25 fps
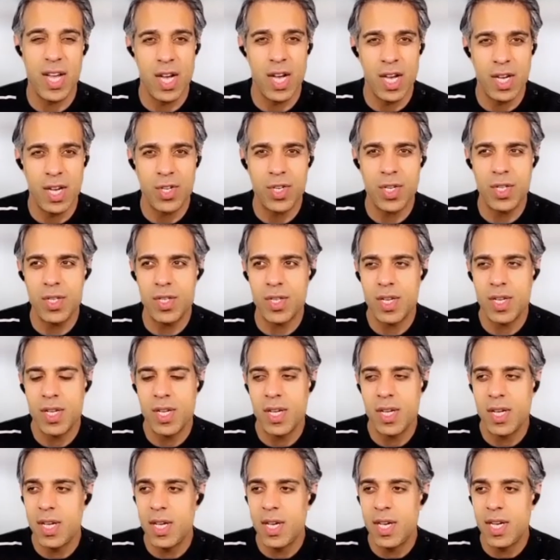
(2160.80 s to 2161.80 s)
urgent,
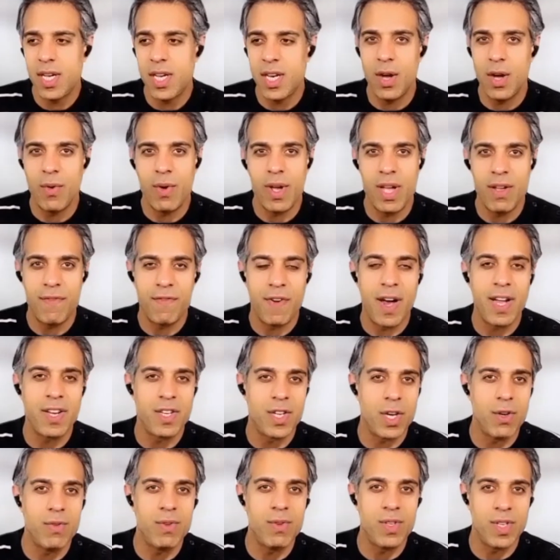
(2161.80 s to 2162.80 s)
you know, if I
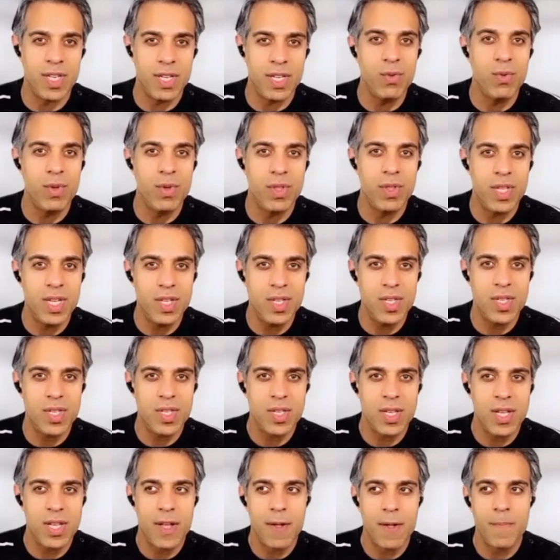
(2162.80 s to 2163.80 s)
don't deal with
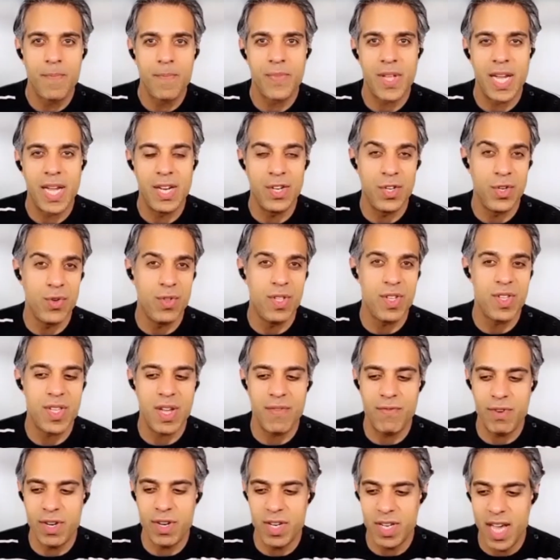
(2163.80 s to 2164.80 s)
this and do this
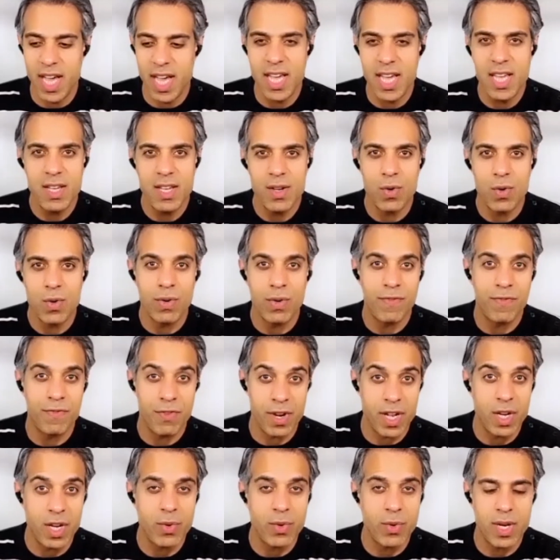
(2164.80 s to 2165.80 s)
every day or
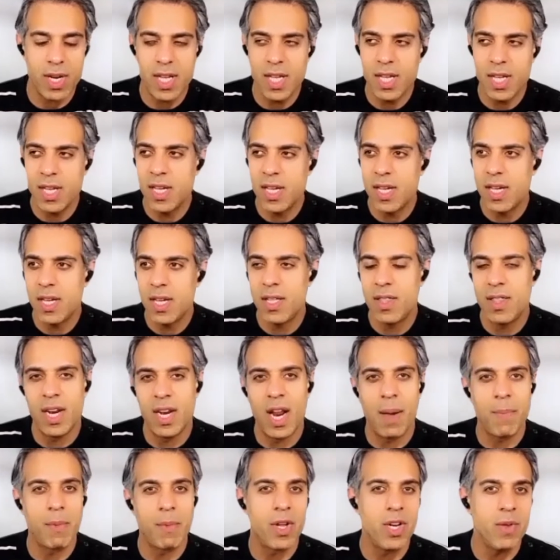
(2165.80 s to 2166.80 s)
frequently, then
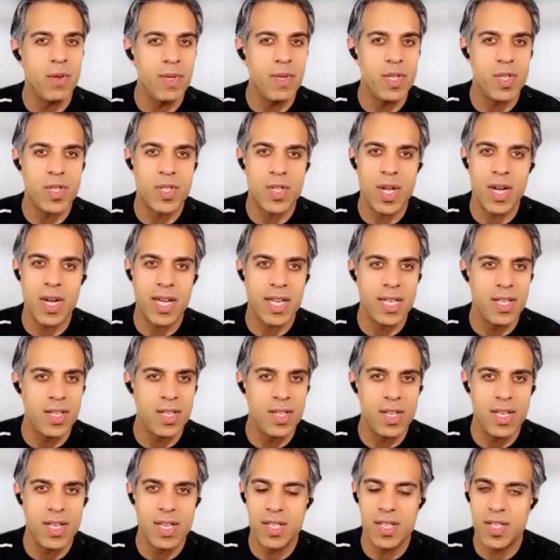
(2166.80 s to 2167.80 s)
I'm going to be stuck in
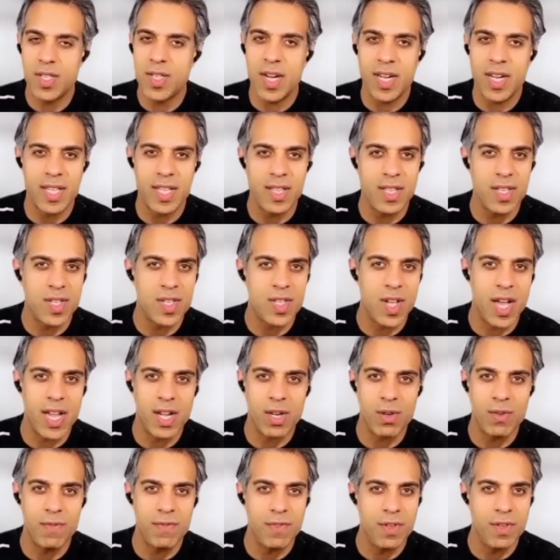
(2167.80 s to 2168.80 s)
stuck in the
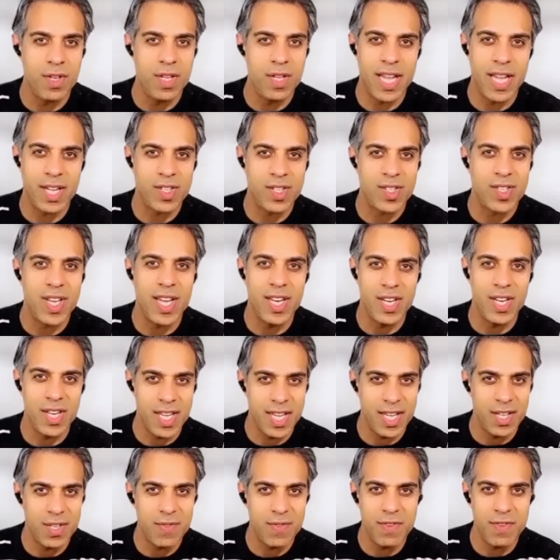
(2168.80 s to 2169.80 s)
cycle for the next 10
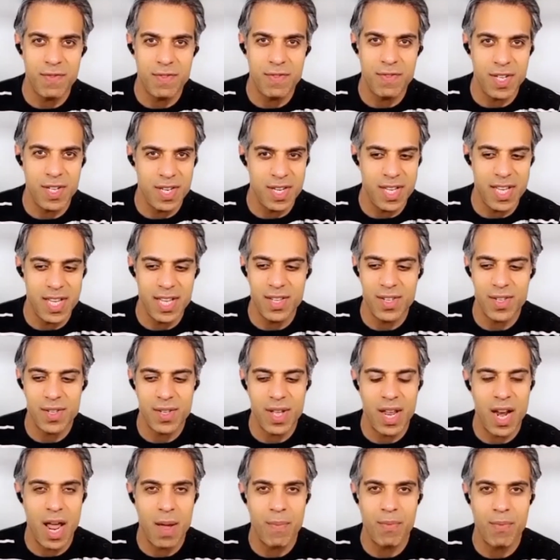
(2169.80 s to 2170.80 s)
years, 15 years,
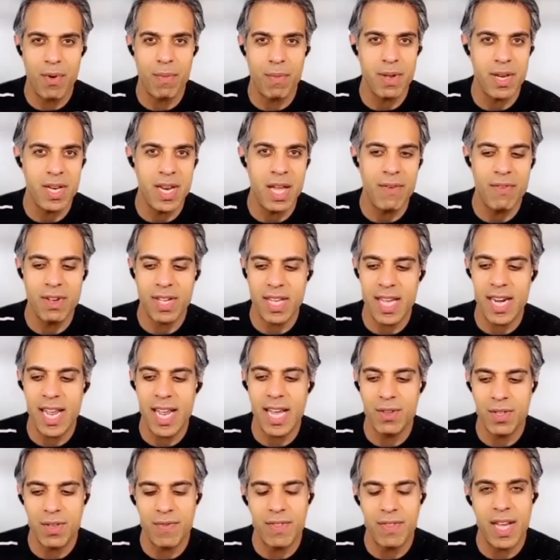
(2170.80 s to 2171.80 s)
and I probably never get
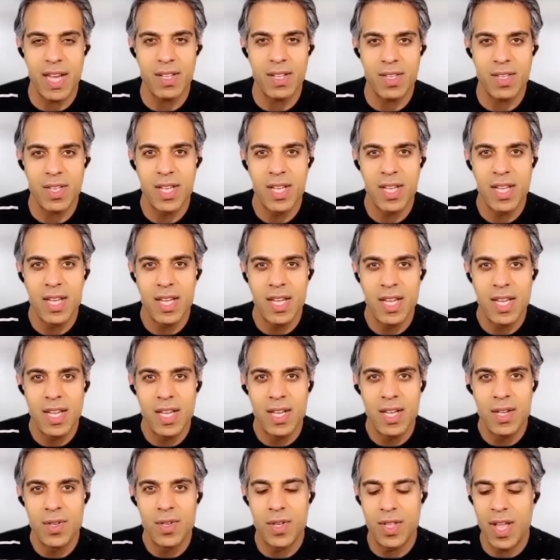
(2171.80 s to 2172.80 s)
out of that.
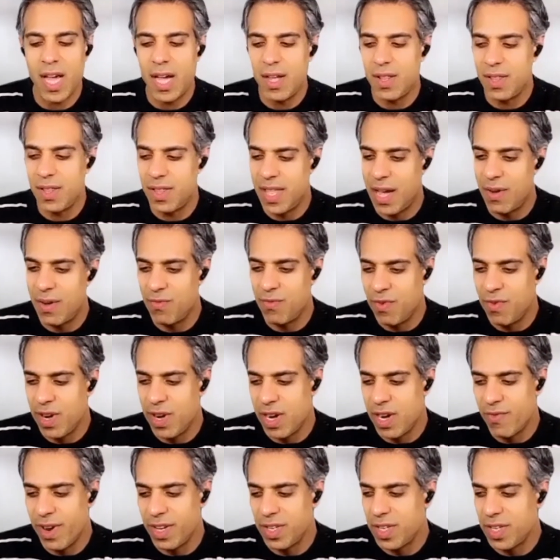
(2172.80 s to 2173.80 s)
So that that
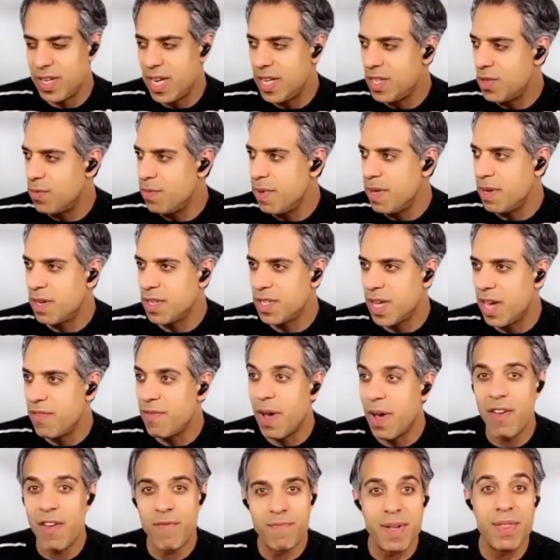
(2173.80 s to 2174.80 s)
really resonated with me because I've,
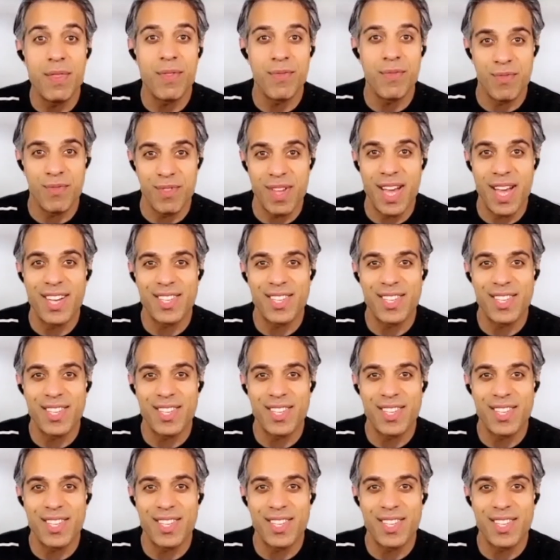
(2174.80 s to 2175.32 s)
I've been through that,